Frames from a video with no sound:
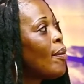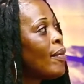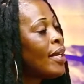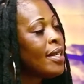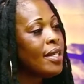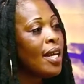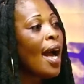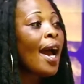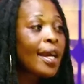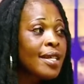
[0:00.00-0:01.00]

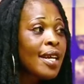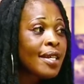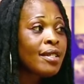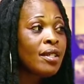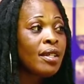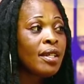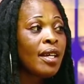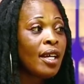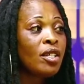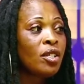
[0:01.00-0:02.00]

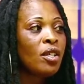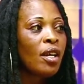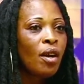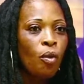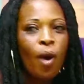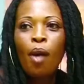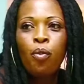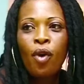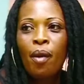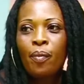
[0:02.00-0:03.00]
IdeasGH T V.
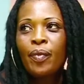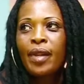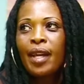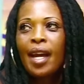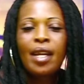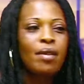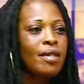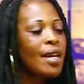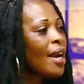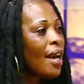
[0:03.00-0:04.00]
Wabwam. And sure.
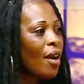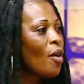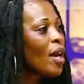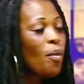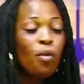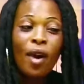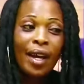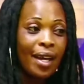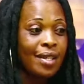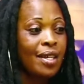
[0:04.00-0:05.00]
Yeah, or Yamboa
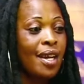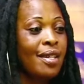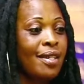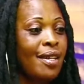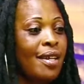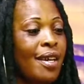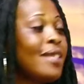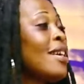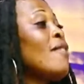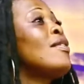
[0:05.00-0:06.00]
Kazian is
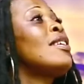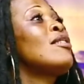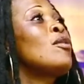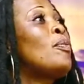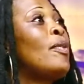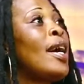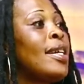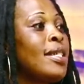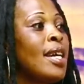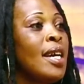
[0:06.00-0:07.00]
even a surprise.
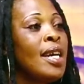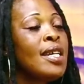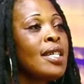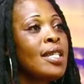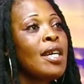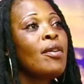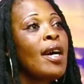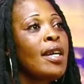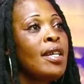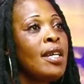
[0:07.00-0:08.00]
They set up
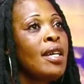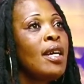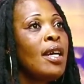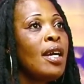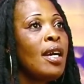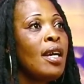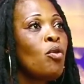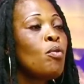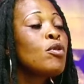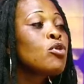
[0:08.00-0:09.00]
a day, a
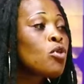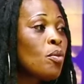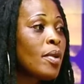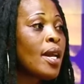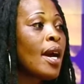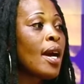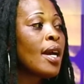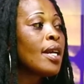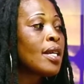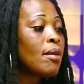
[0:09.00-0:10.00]
Wobosumana,
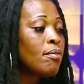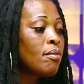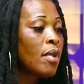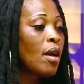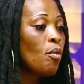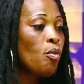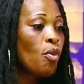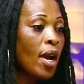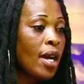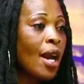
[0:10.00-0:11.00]
them, and
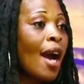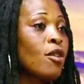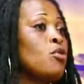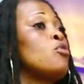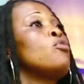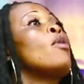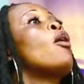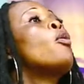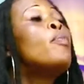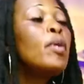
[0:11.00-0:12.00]
boy, Asun,
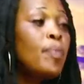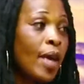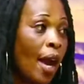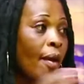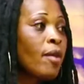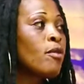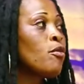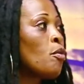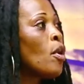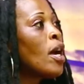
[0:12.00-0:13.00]
Obibiarano
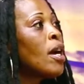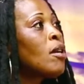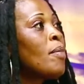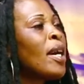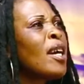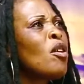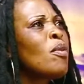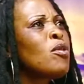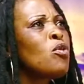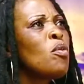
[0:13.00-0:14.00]
do. Macado
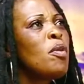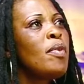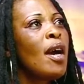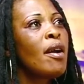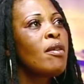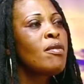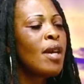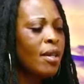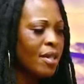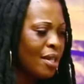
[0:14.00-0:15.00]
was no Bibiarano,
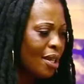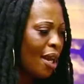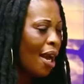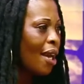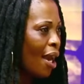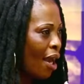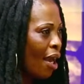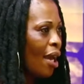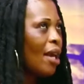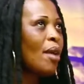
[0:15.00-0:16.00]
Ninginaye,
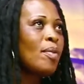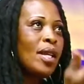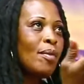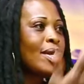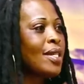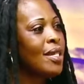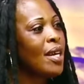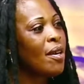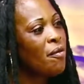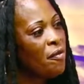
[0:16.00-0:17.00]
Ibina Metina,
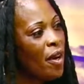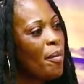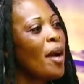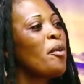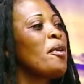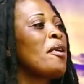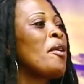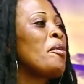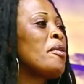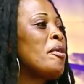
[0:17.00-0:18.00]
and from
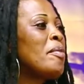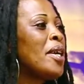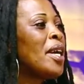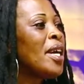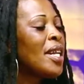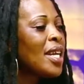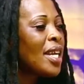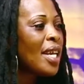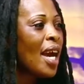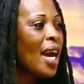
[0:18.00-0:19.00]
Akon,
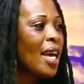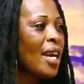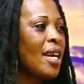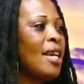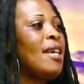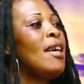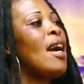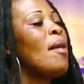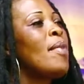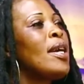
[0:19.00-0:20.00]
Ninginaye, a
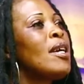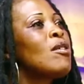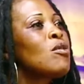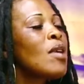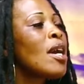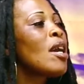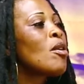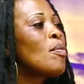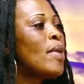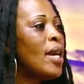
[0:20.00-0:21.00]
Mayan Sire
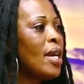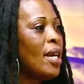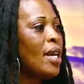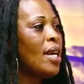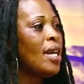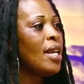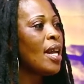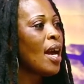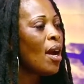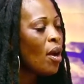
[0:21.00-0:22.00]
Bay.
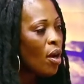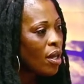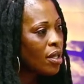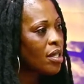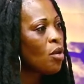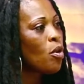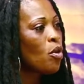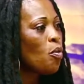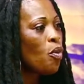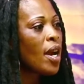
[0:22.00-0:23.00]
Now, to the war of
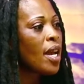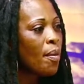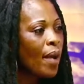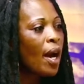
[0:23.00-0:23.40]
Bohema,